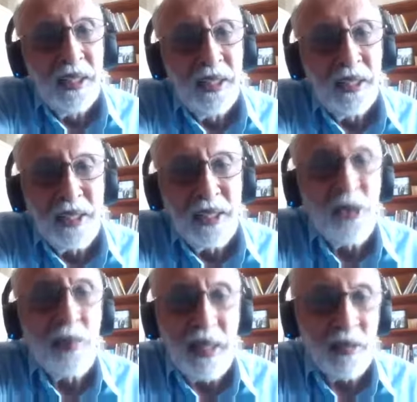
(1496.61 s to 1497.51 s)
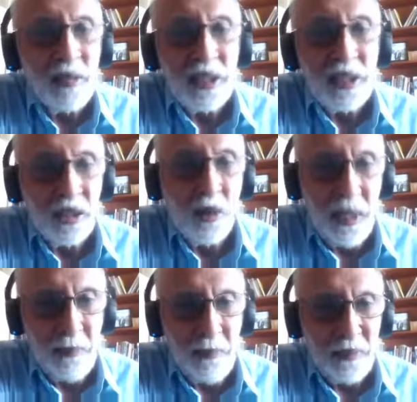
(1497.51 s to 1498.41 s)
then you behave a certain way,
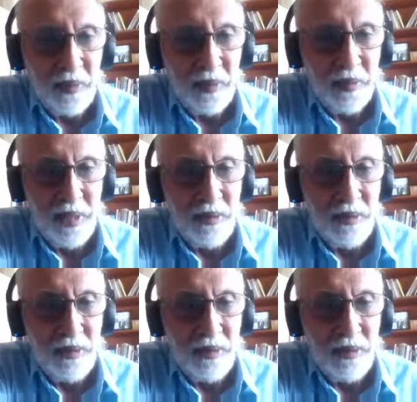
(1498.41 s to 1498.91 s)
right?